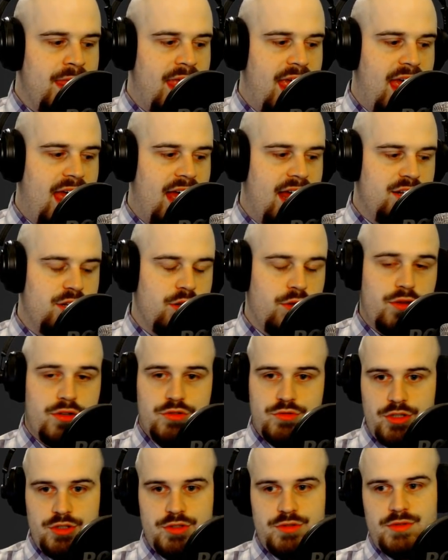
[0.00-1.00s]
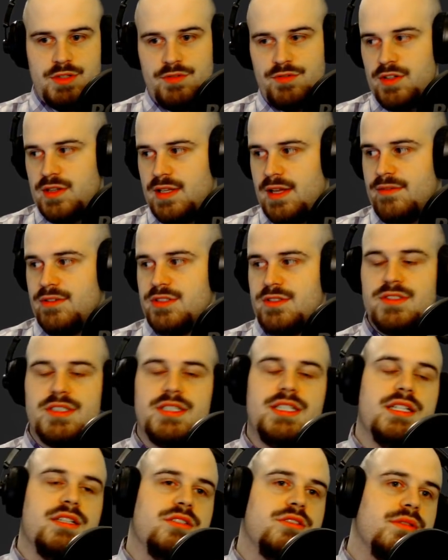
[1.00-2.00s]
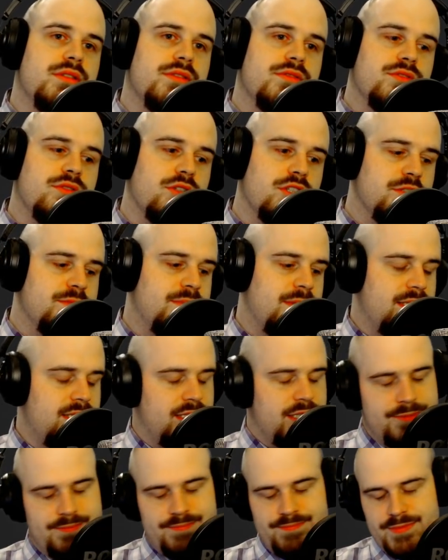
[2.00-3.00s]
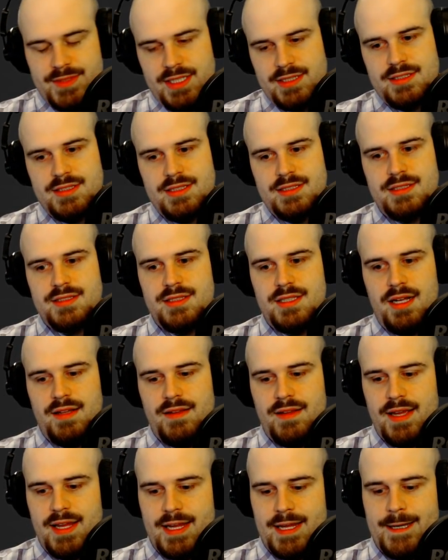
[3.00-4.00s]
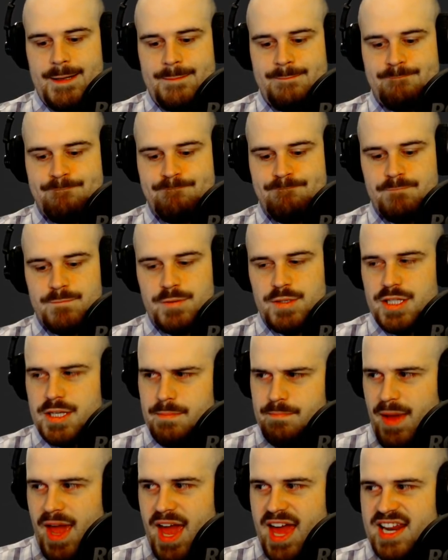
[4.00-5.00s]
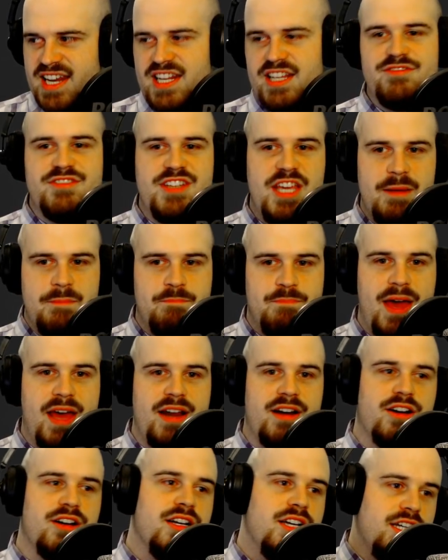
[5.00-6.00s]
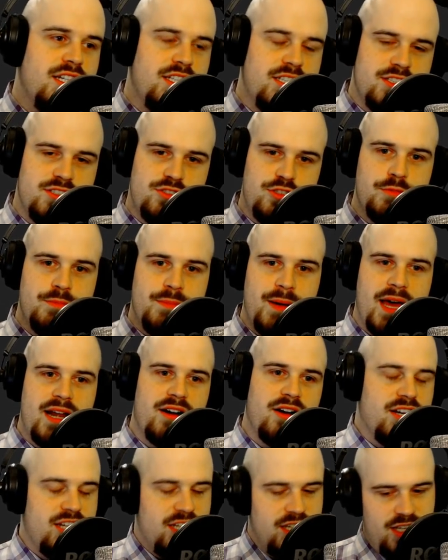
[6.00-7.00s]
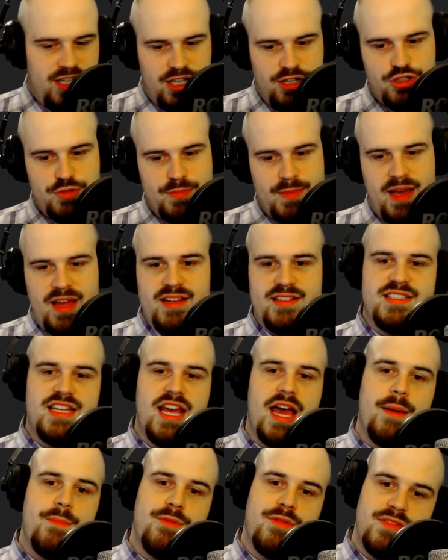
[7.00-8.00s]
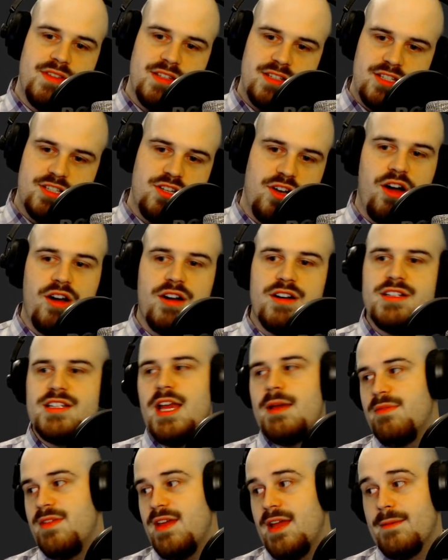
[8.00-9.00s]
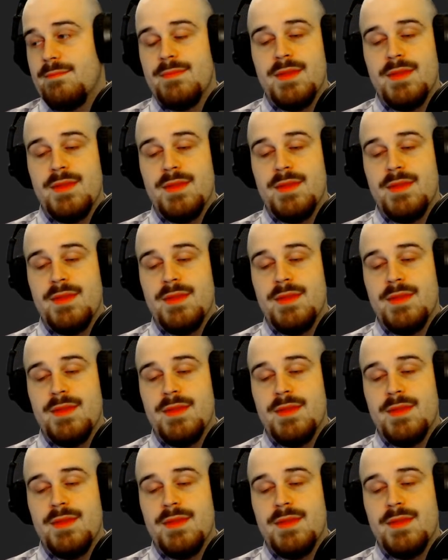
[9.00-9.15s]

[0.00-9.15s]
And, you know, there's different levels of skill to it, of course, but, you know, it's not like a really competitive, get better, do better, huge amount of depth, this is hard type thing.